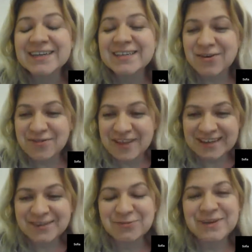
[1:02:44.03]
So
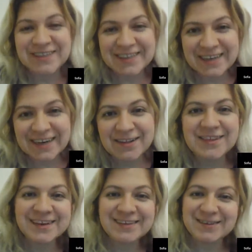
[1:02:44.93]
thanks once again.
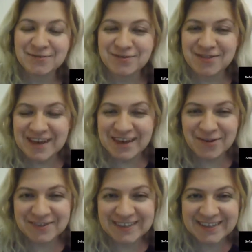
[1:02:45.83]
Thank you,
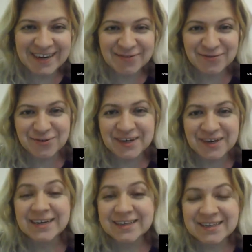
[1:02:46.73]
Vasily, for
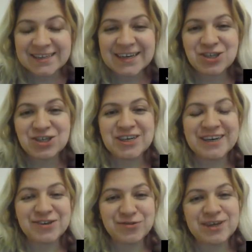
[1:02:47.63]
such
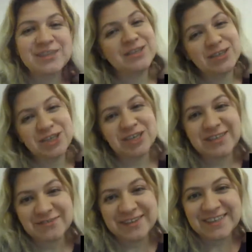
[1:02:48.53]
a great
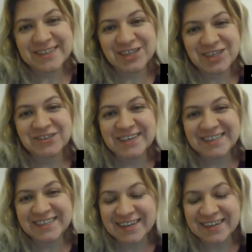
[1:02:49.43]
initiative and such a great
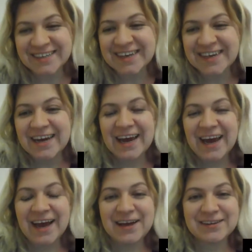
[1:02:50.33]
start.
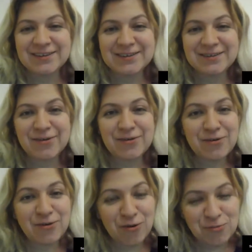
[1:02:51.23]
And
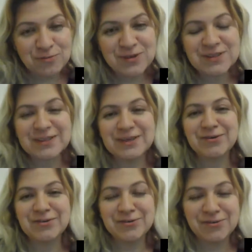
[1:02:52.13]
hope to see
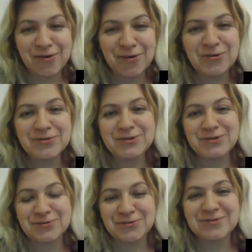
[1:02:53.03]
you all
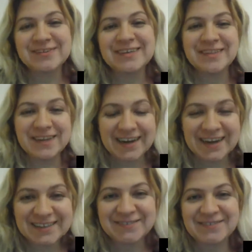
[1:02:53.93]
soon in the
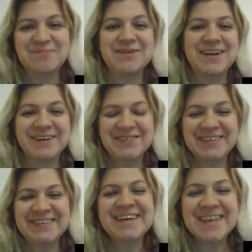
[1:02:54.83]
next webinars.
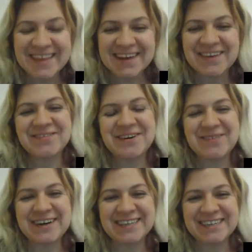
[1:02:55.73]
Thank you very
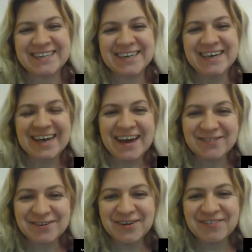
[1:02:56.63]
much.
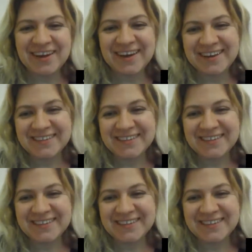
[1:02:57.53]
Have a good evening.